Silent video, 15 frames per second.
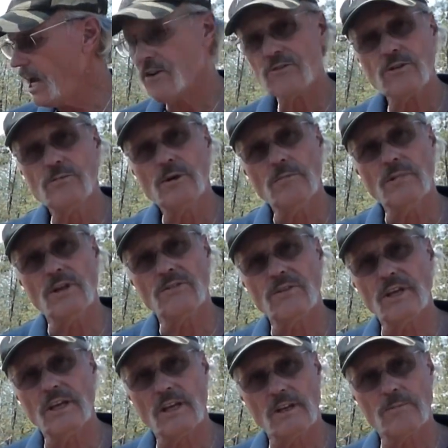national
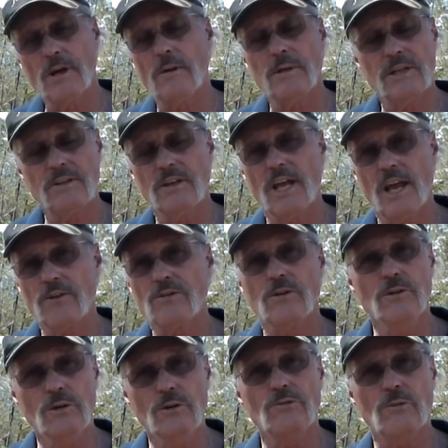publicity. It'll probably hit the
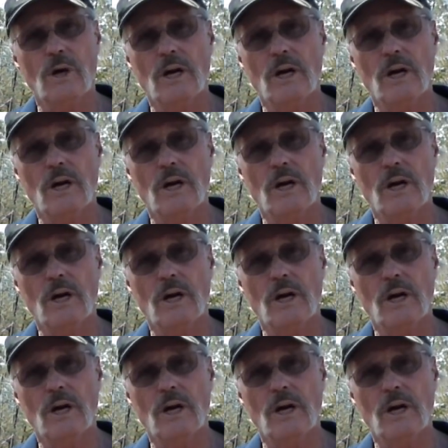national news